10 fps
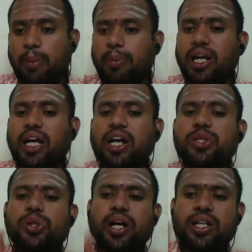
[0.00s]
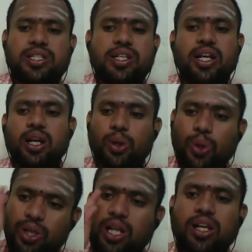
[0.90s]
but I should consider
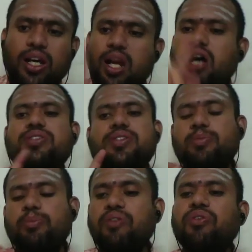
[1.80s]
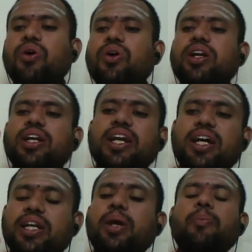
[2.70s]
total gross before
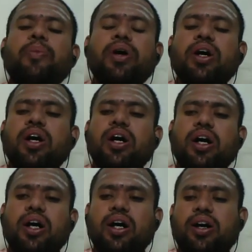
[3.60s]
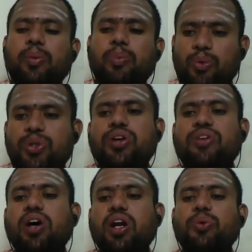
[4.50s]
deducting
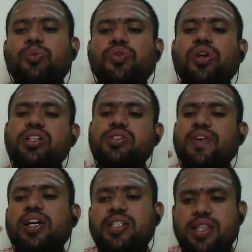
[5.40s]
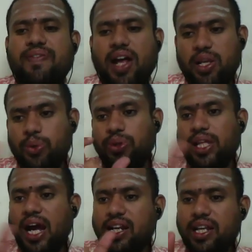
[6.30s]
provision for doubtful debts. What is the value?
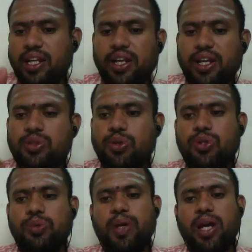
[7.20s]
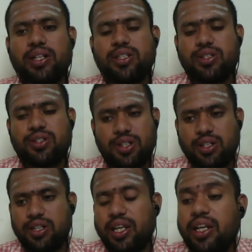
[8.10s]
That increase should be
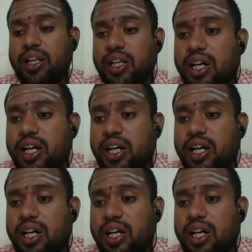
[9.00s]
adjusted in